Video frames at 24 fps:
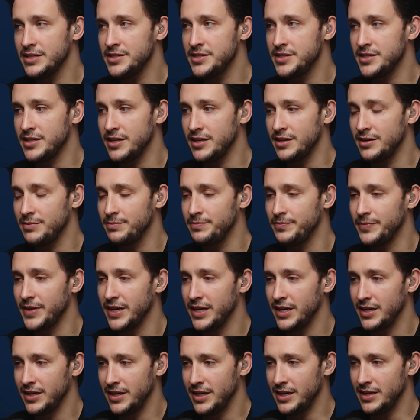is um
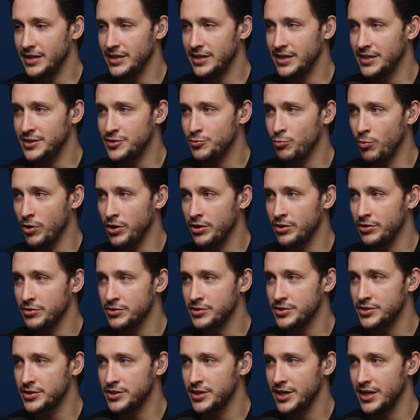it, it's one of
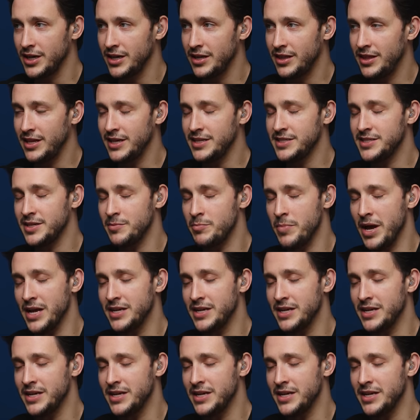those things in